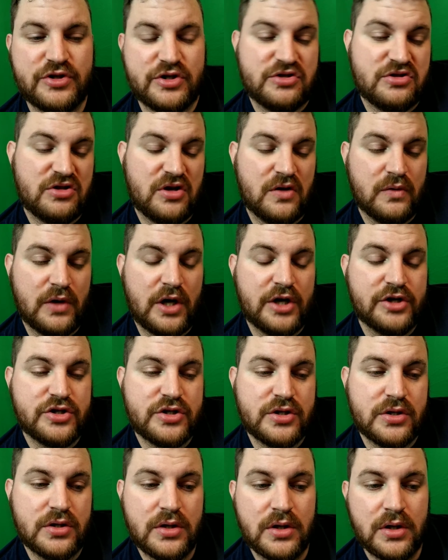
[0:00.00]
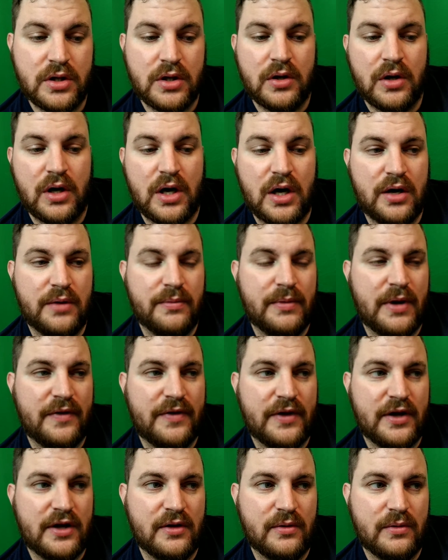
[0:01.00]
just a little rushed. I
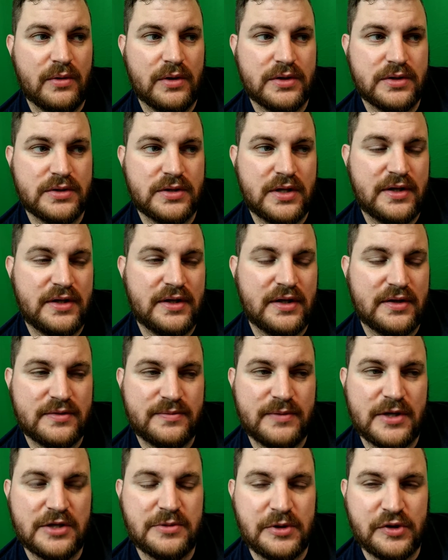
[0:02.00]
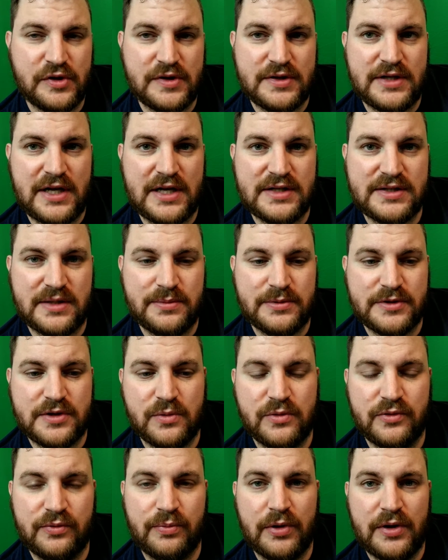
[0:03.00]
think this, especially this last episode,
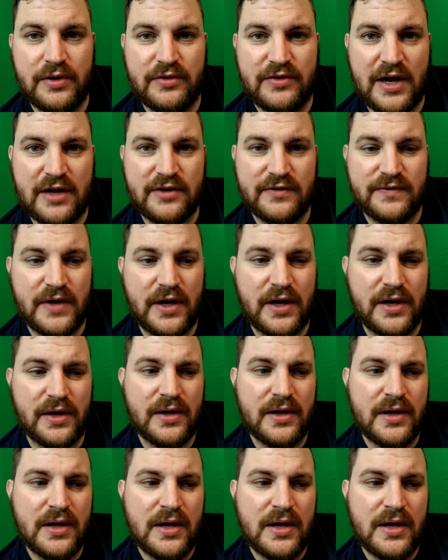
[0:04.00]
was pretty satisfying.